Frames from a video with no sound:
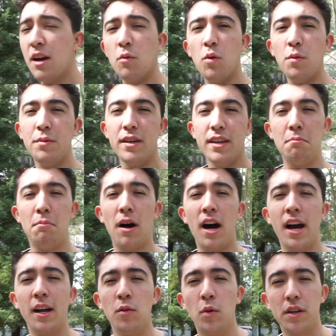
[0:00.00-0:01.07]
we'll be
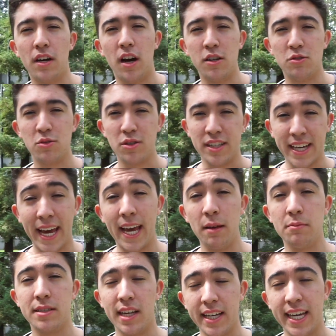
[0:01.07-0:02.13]
buying 100 games at